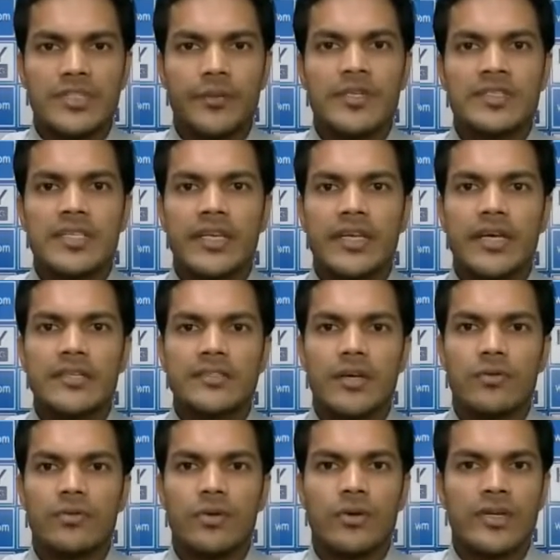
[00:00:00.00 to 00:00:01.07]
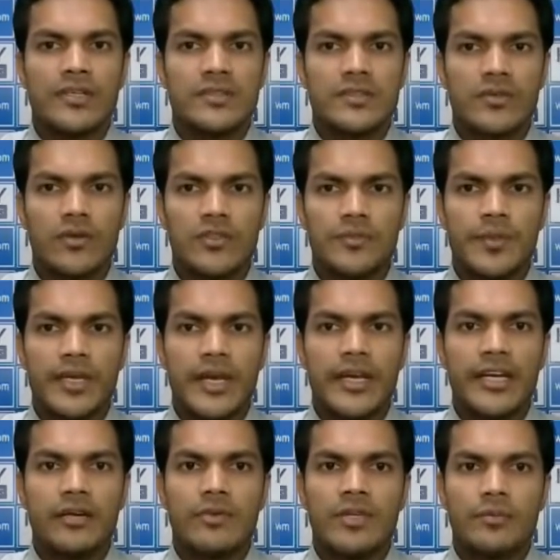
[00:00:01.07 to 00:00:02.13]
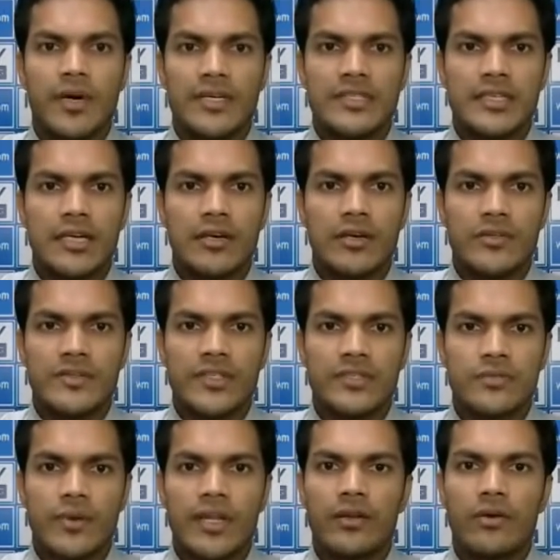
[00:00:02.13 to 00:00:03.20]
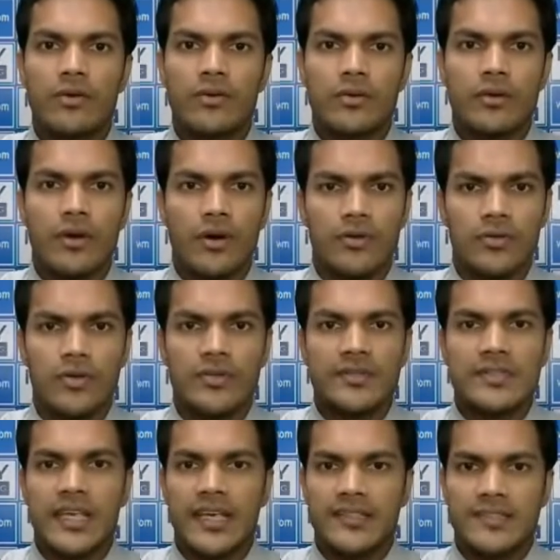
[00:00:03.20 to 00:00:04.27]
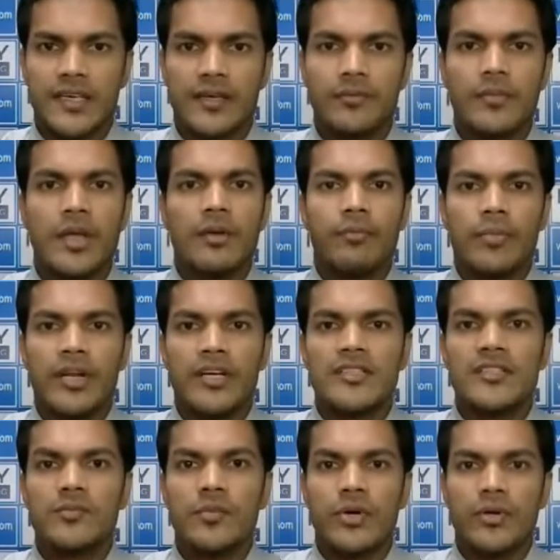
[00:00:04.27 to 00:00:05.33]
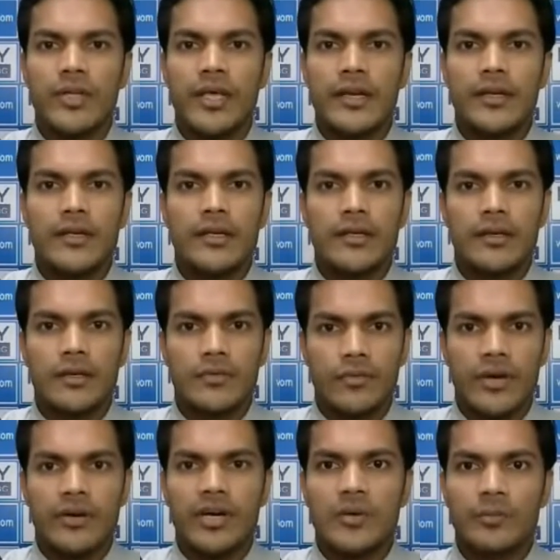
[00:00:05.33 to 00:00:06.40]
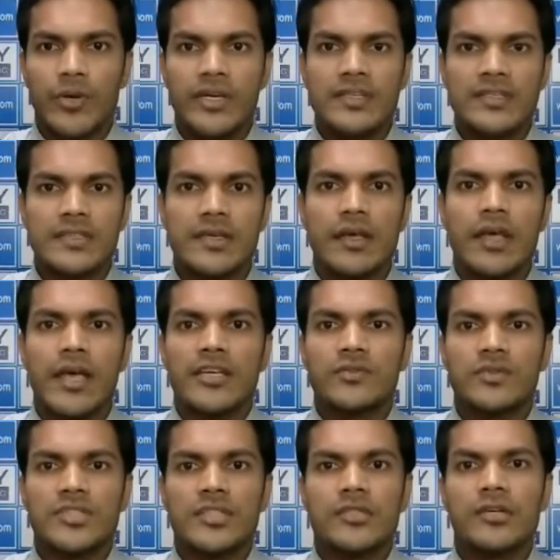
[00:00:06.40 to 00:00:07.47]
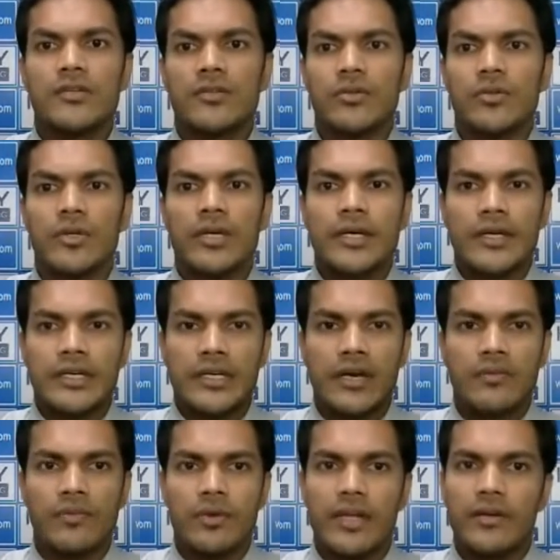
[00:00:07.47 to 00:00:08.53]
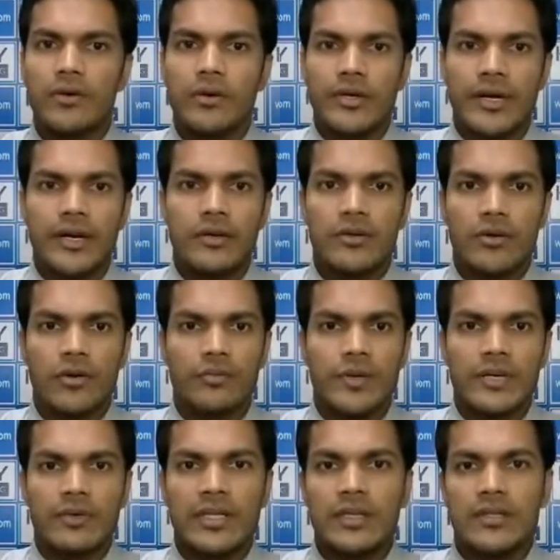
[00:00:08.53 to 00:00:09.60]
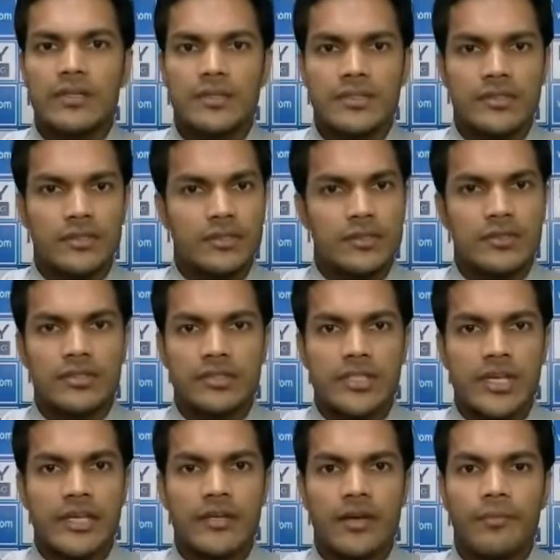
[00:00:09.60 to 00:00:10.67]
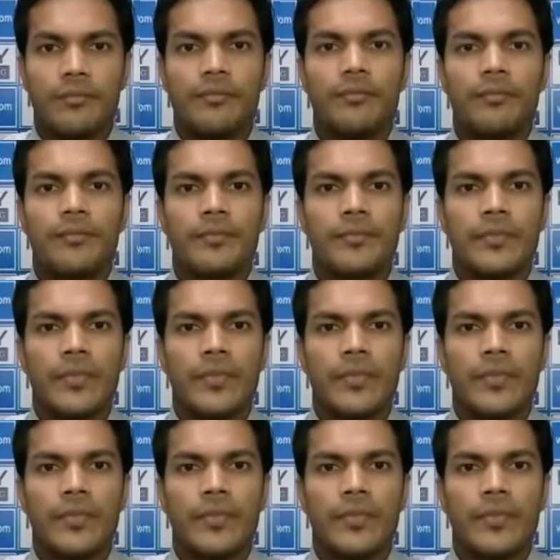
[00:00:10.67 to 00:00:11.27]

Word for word: Japan's Nikkei and South Korea's Kospi ended with marginal losses while Hong Kong's Hang Seng plunged more than 500 points as Washington took a tough line on trade talk between China.